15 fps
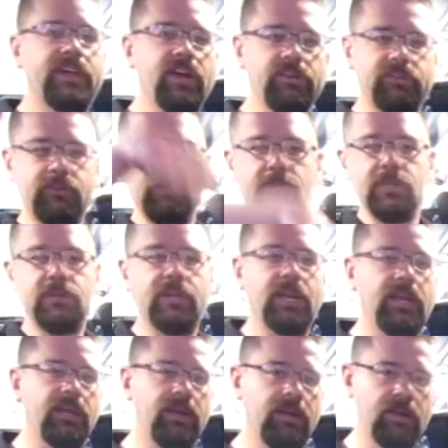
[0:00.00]
the calcium
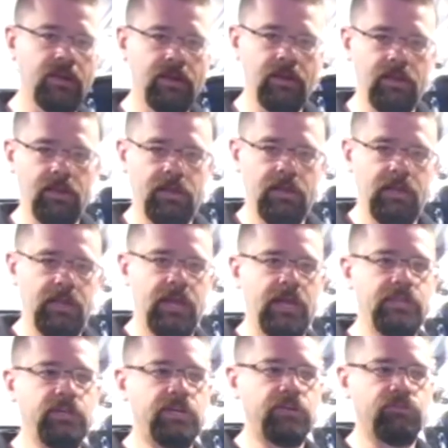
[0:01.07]
gluconate. Wow.
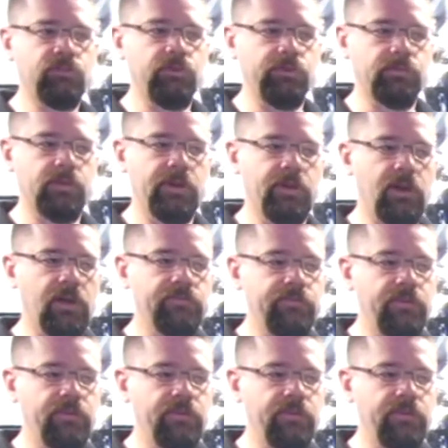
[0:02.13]
And you control the runoff.